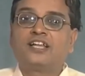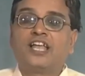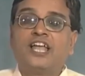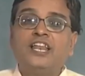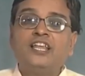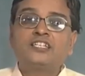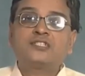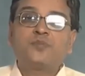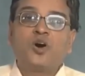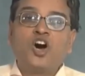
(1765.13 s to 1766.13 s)
any
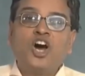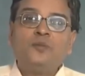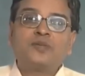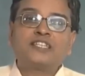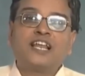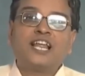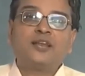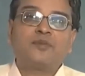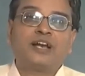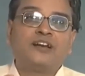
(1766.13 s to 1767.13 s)
small
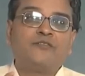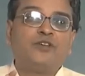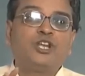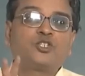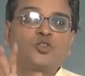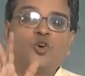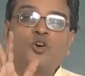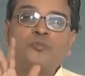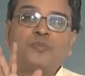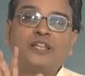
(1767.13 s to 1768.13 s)
misalignment will
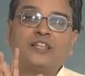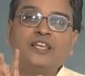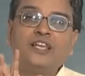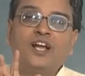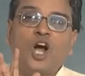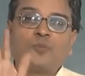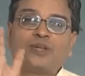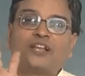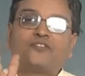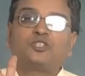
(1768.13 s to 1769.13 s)
show up in the
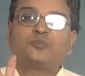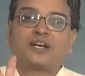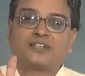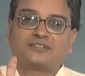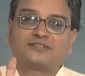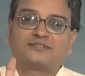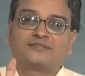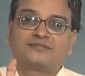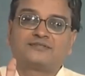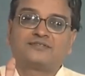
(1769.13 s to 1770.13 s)
optical fringe pattern.
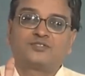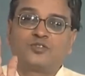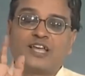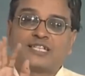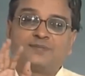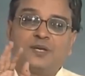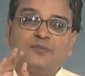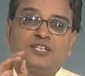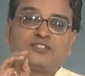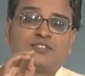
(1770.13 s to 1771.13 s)
So,
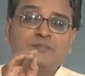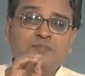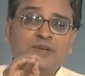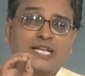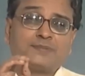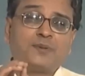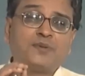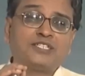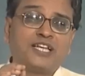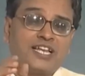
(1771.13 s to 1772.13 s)
experiments simple
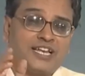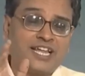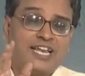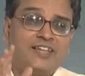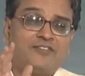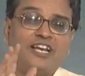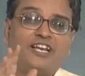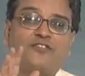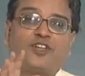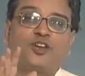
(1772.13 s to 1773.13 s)
experiments are really very
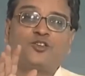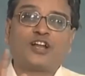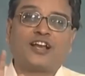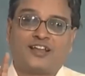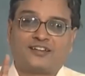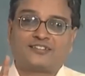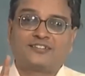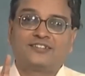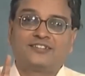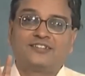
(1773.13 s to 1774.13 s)
difficult to conduct
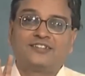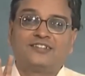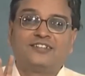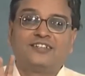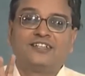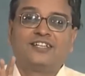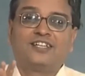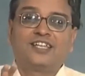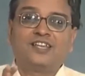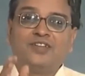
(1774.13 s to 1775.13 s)

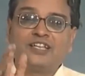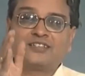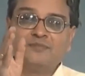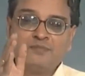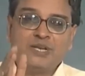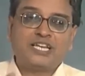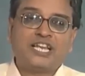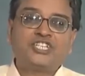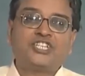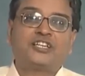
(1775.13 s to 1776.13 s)
even a simple
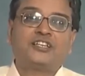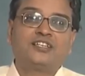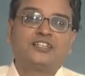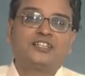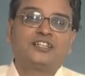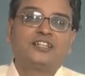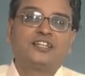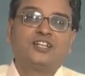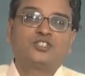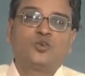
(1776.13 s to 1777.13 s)
tension.
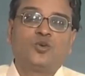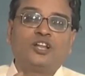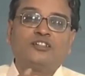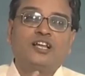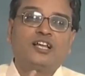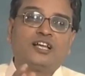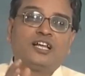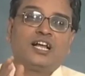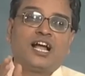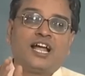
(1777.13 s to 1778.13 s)
So, one of the
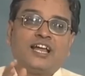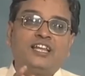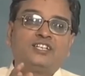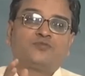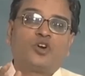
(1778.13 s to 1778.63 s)
ideas